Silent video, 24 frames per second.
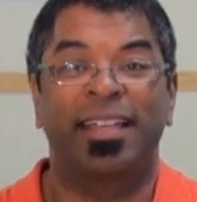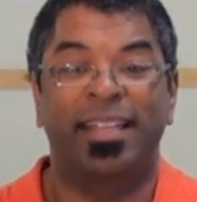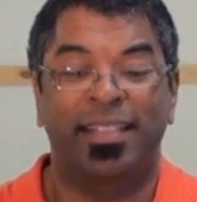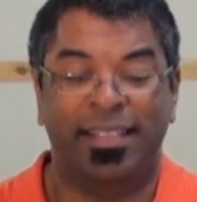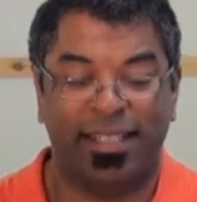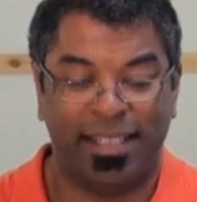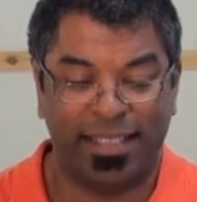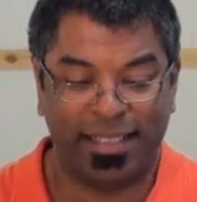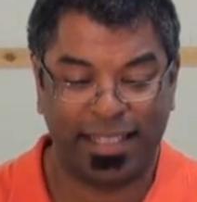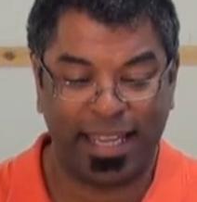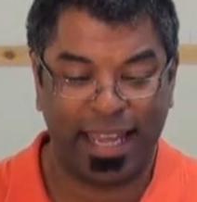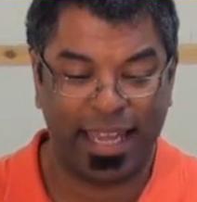
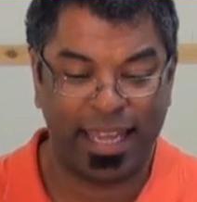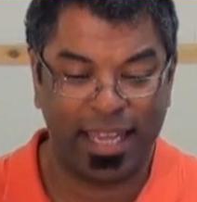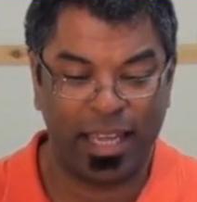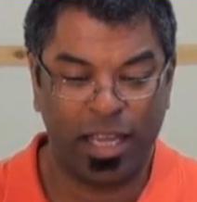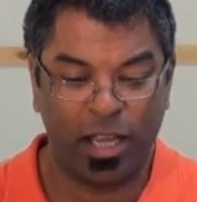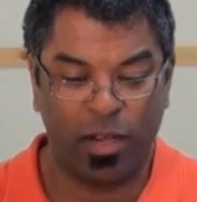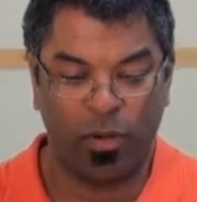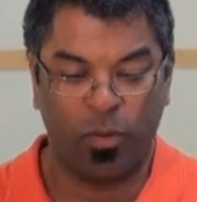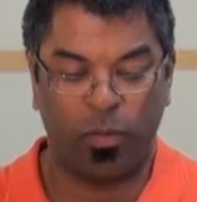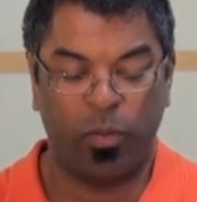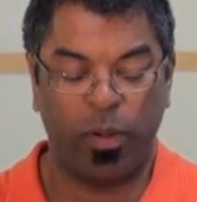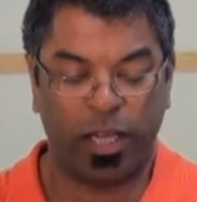
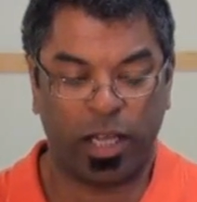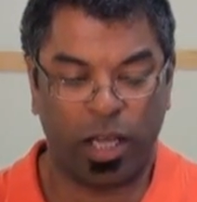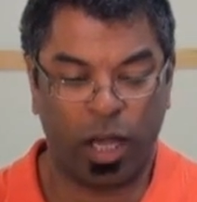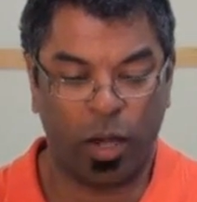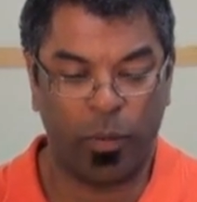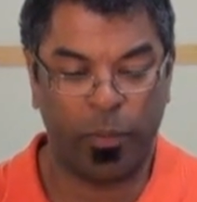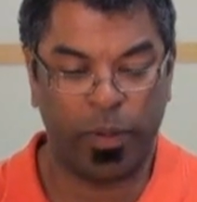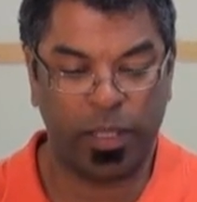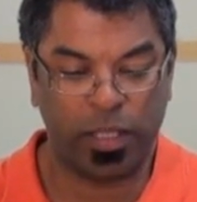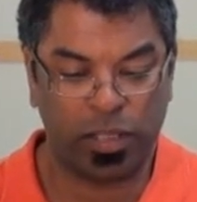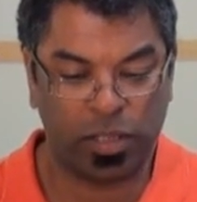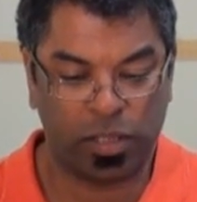Today we're
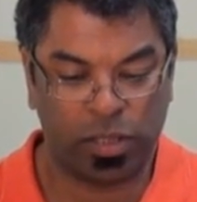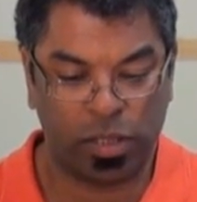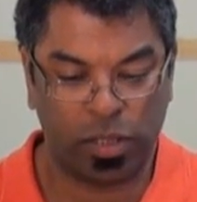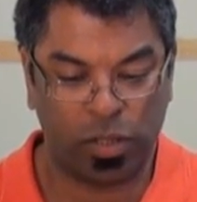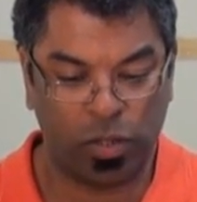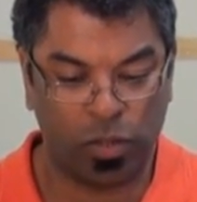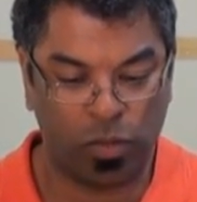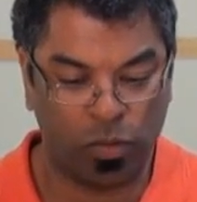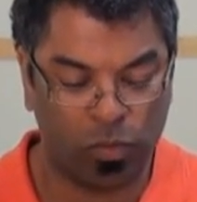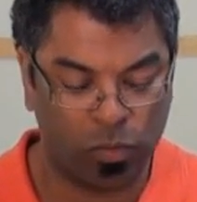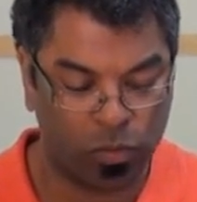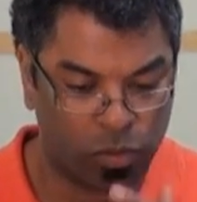going
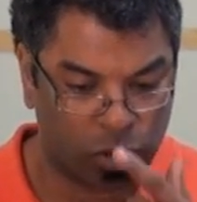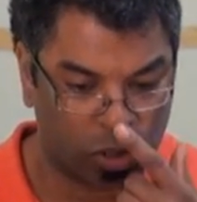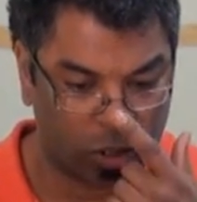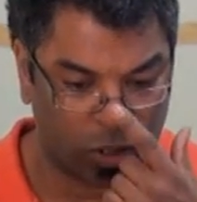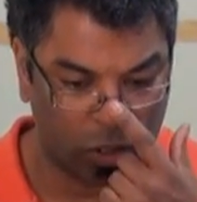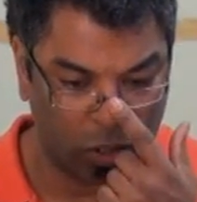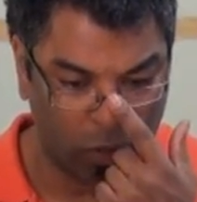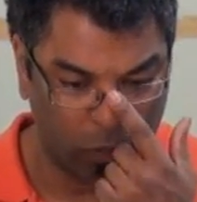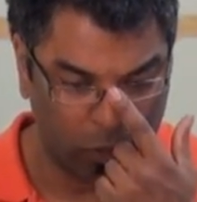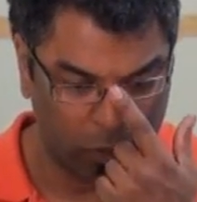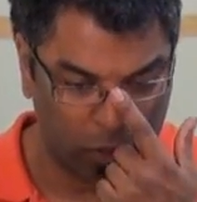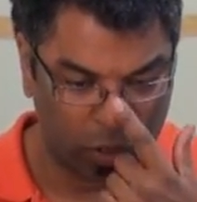to
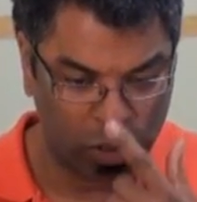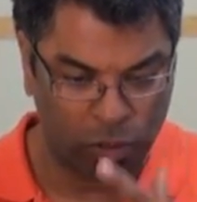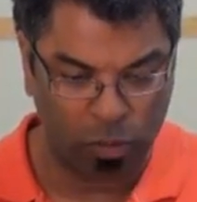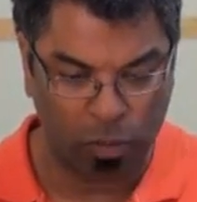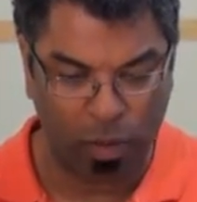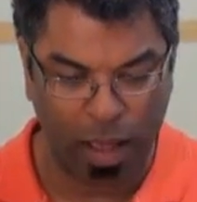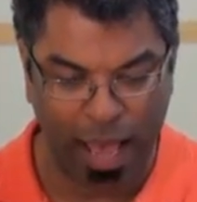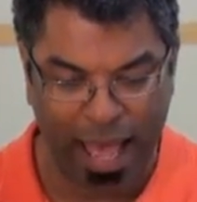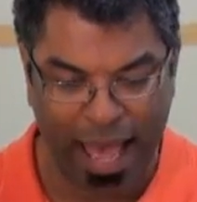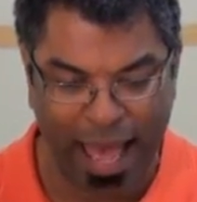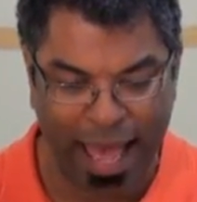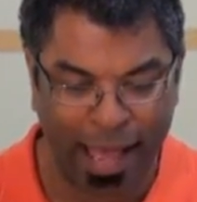show you
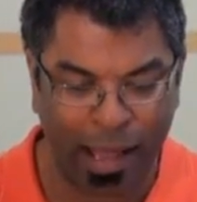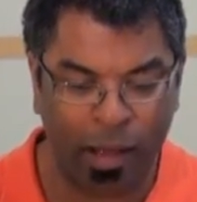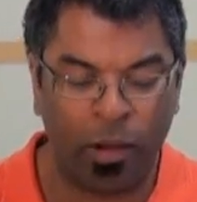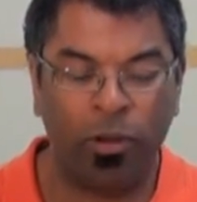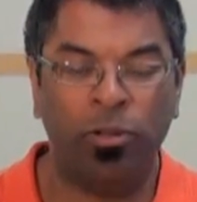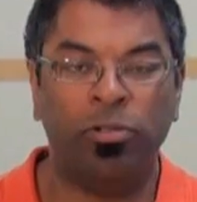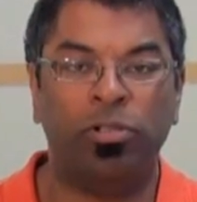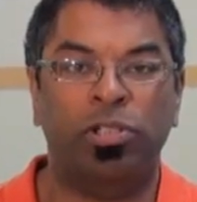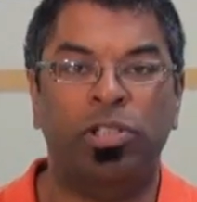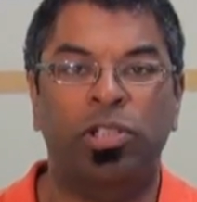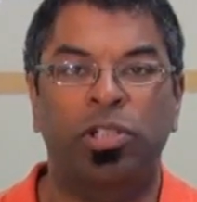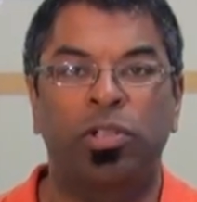
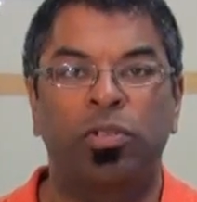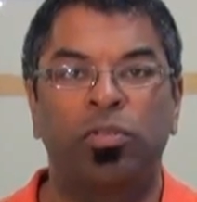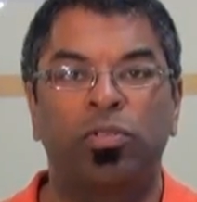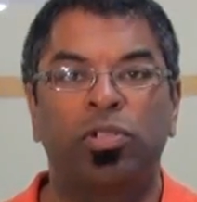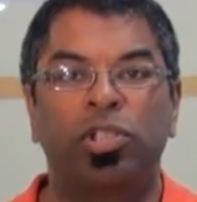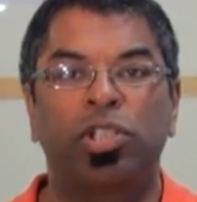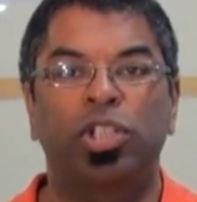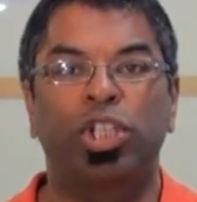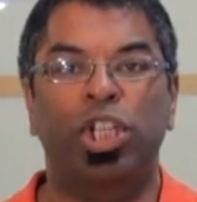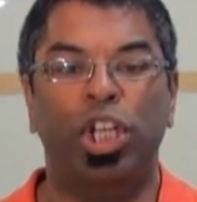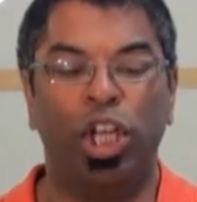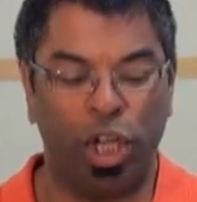how to
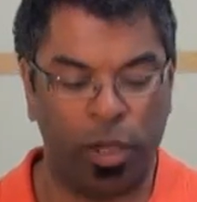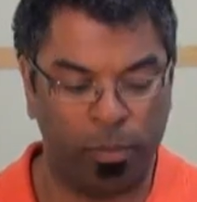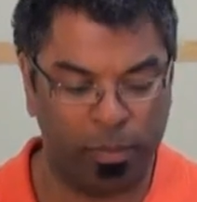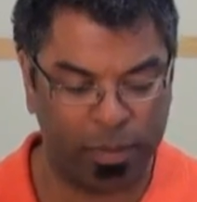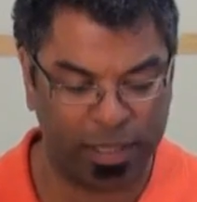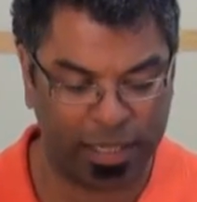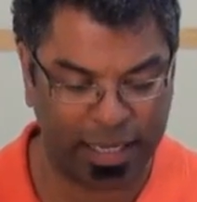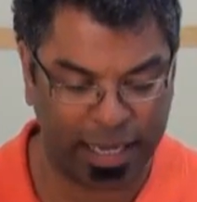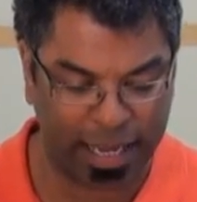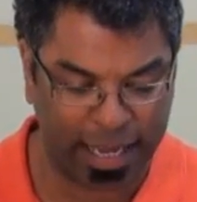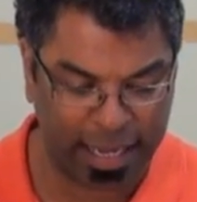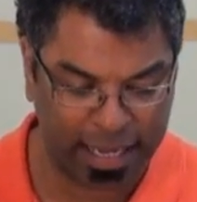
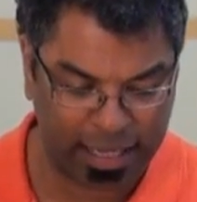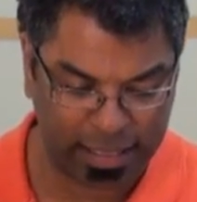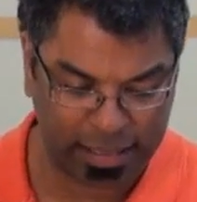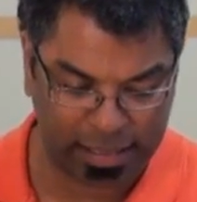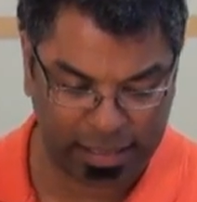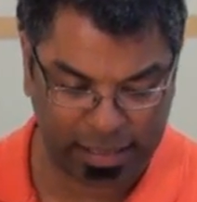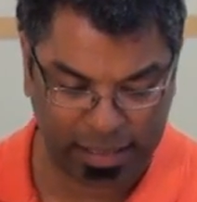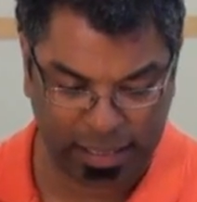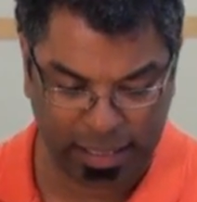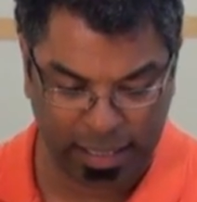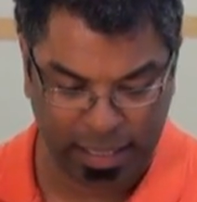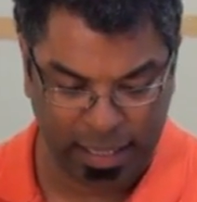
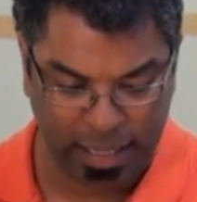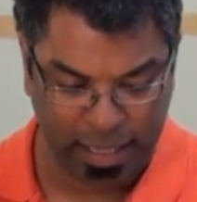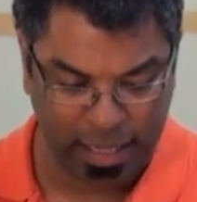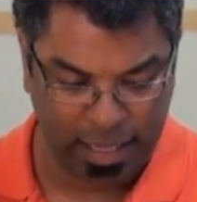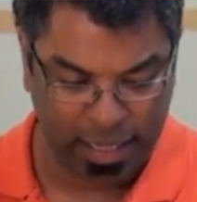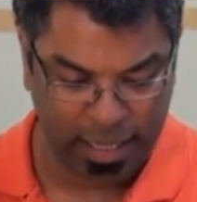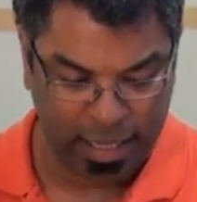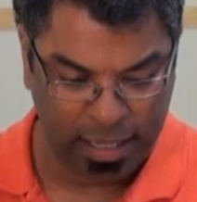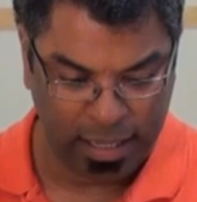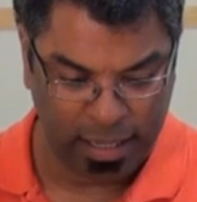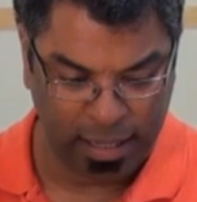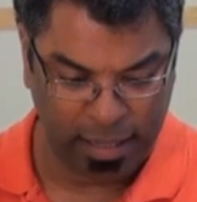terminate
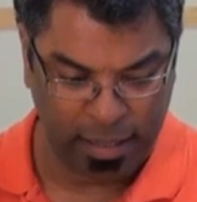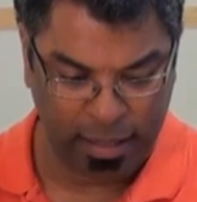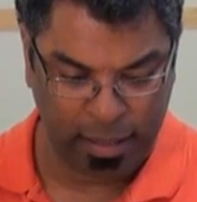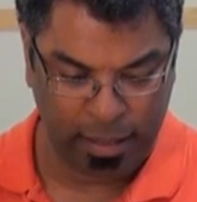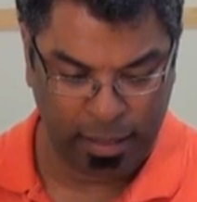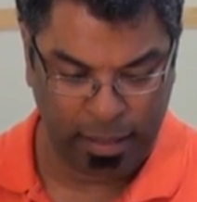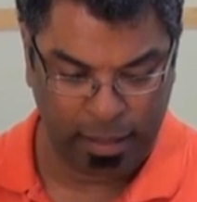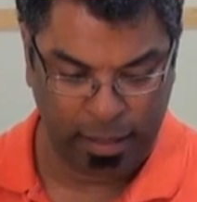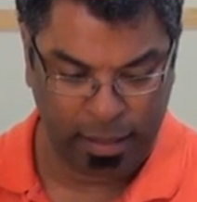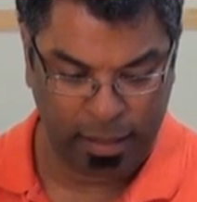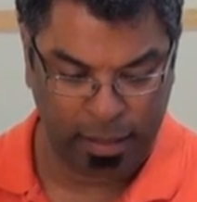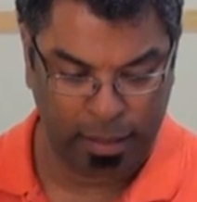
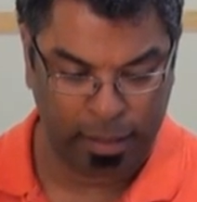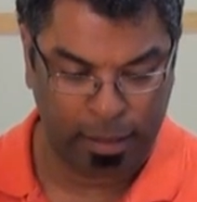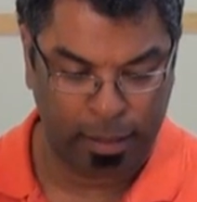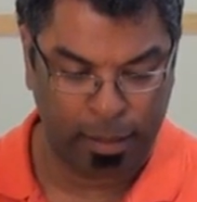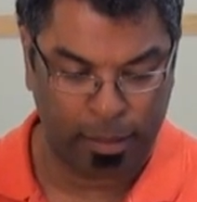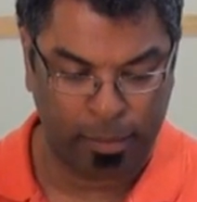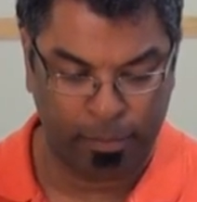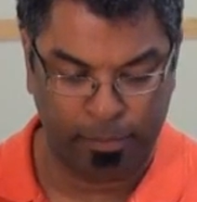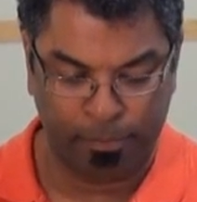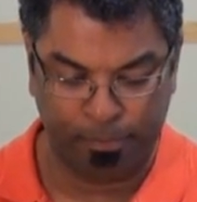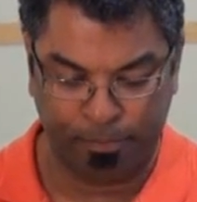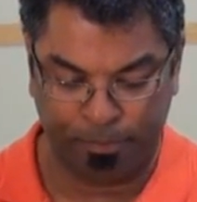
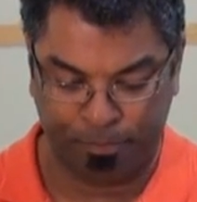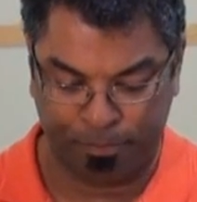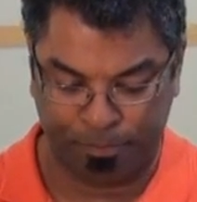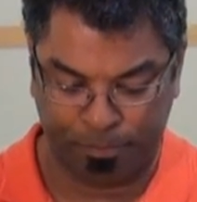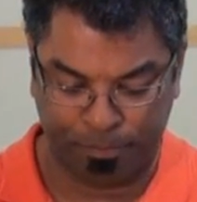what